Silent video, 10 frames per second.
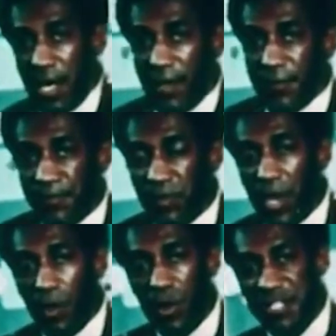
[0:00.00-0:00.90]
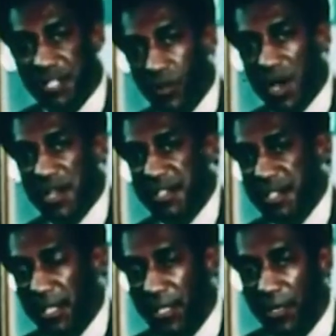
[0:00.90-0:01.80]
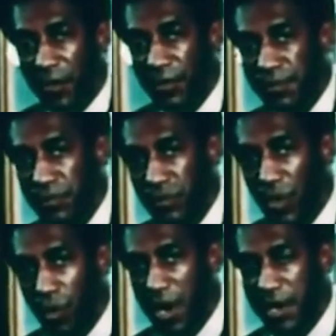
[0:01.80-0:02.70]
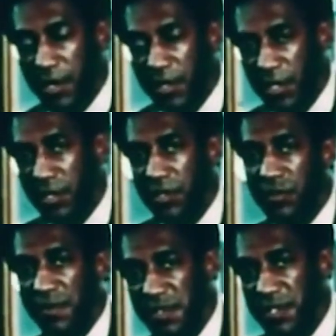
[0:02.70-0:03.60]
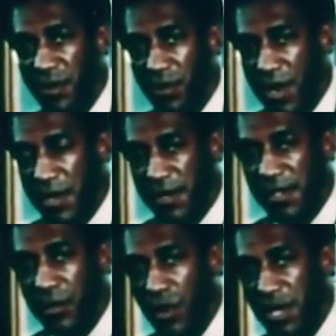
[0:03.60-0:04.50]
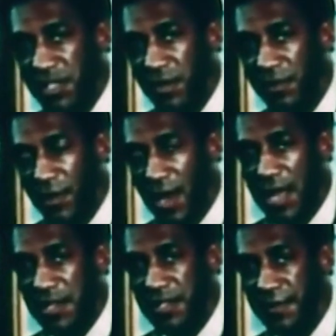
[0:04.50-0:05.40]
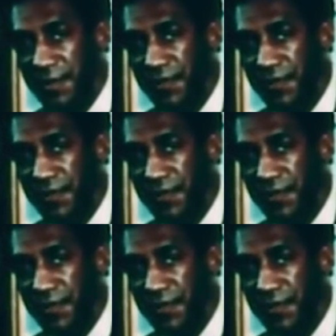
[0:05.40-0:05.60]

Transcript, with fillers: Now, what's the whitest thing you know? Whiter than the driven snow, whiter than the whites of your eyes?